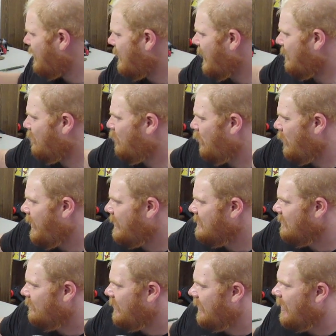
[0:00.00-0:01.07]
in like bricks
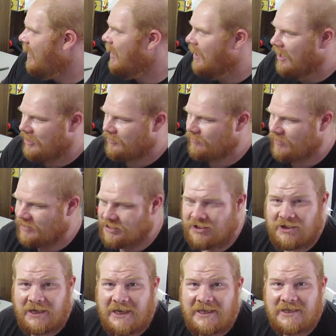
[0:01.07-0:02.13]
of like 100
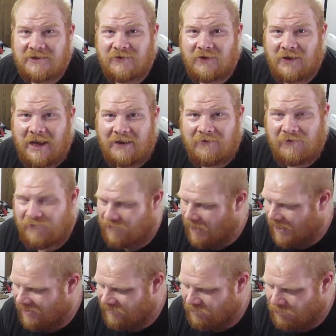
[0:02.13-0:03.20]
sheets for like
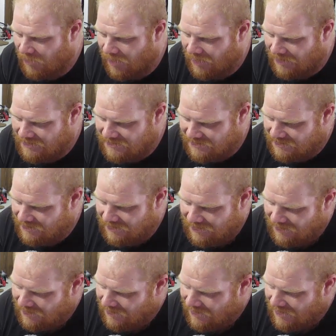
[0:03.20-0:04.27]
$5
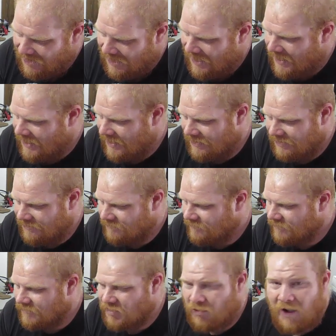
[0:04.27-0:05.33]
at
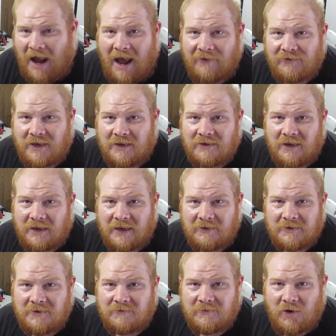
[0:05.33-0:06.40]
crafting or like
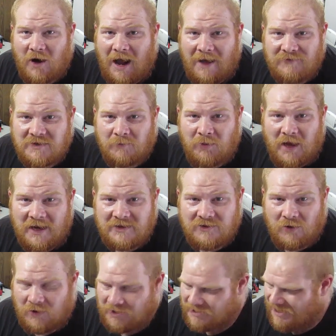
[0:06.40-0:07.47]
craft supply
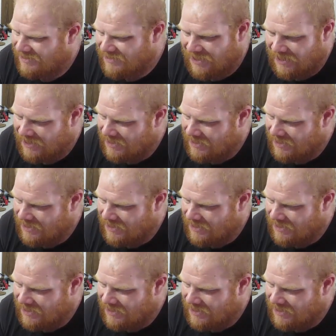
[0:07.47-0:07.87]
stores. I think I